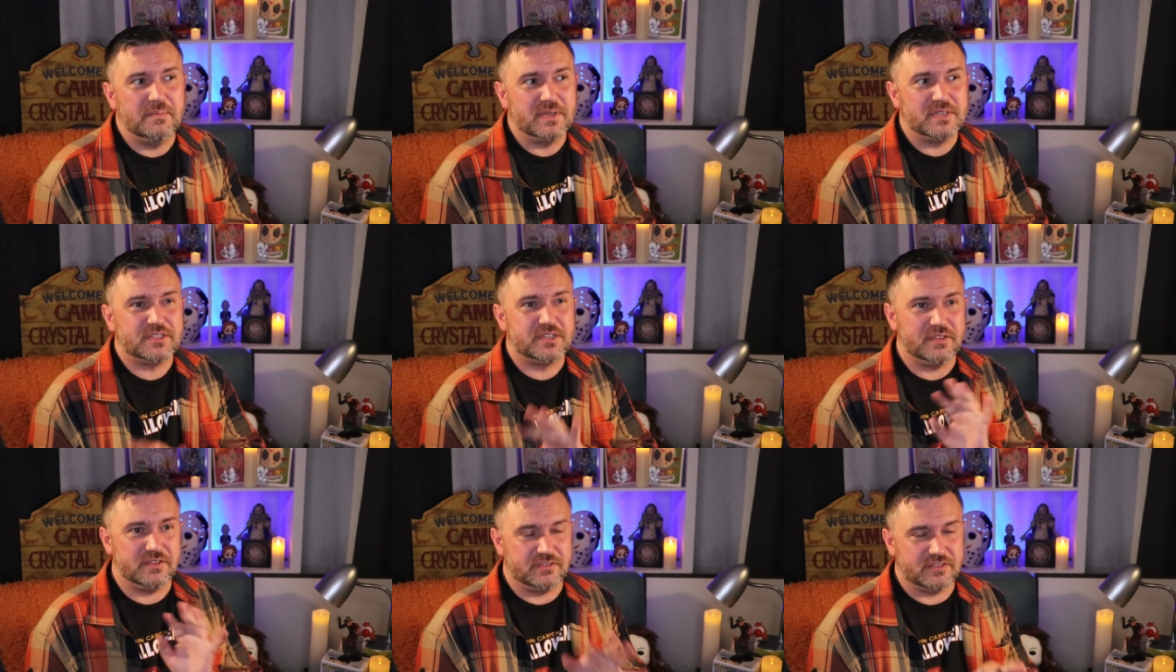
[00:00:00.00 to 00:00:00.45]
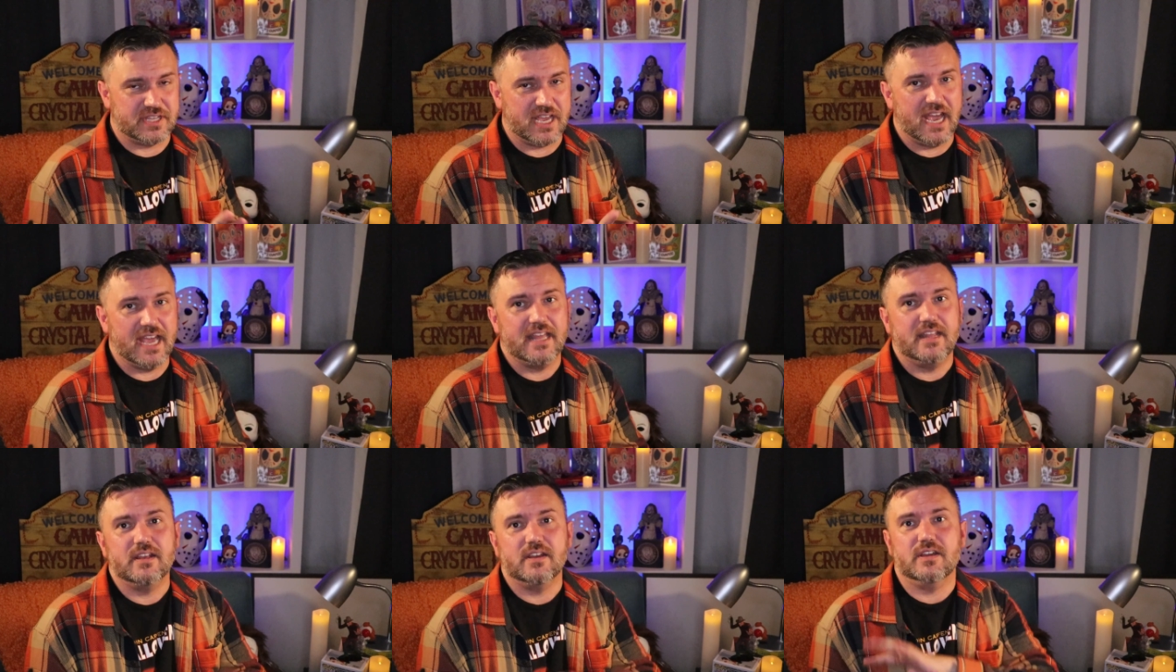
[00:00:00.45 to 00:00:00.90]
So there's
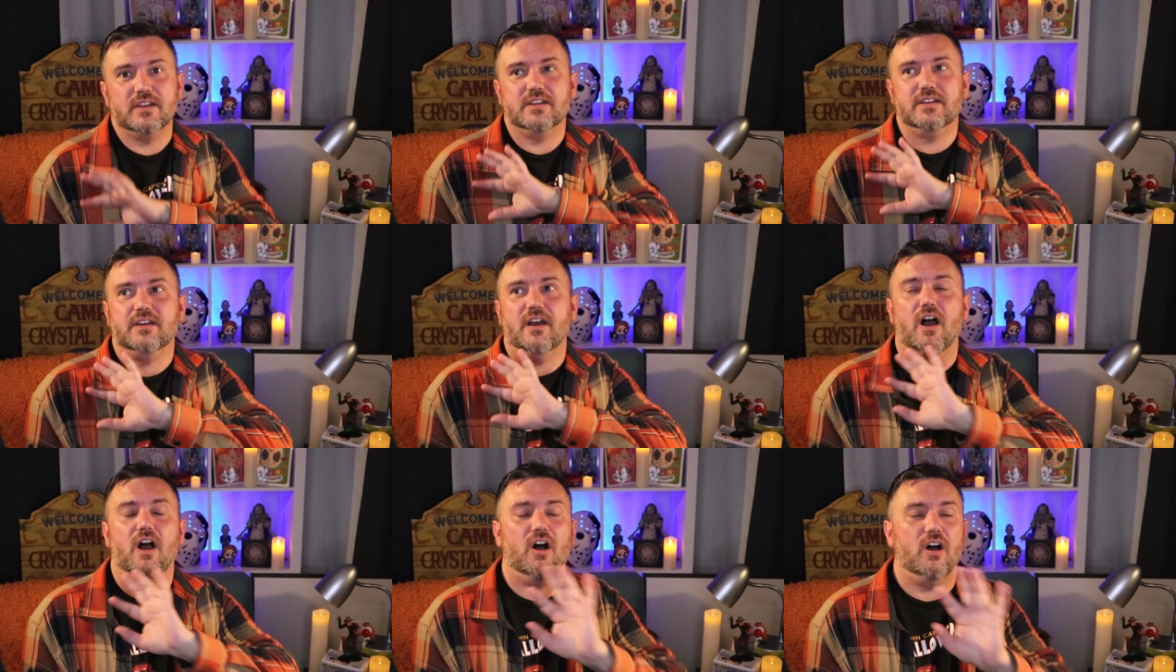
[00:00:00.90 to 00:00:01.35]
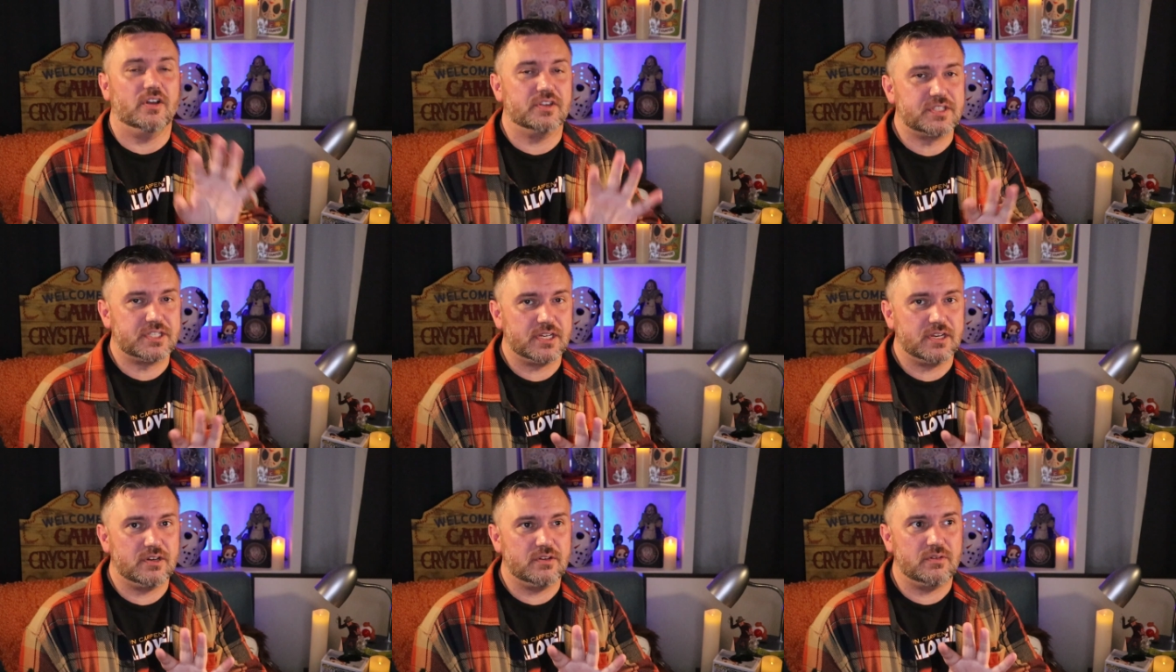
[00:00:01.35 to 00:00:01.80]
that.
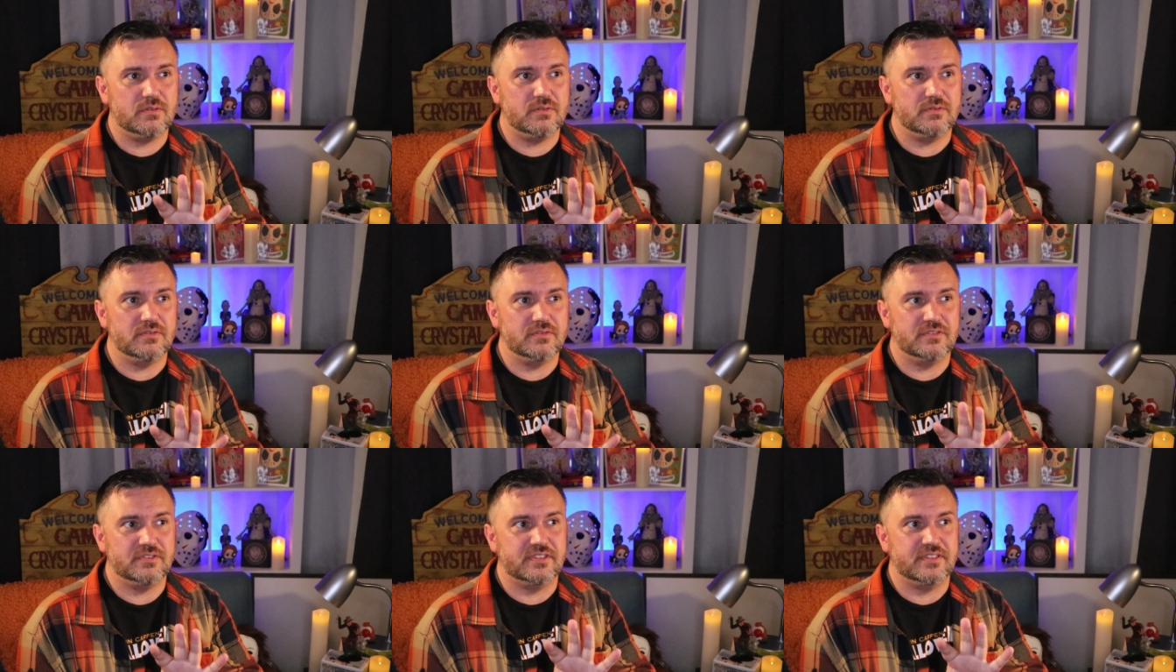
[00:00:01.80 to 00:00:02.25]
Also,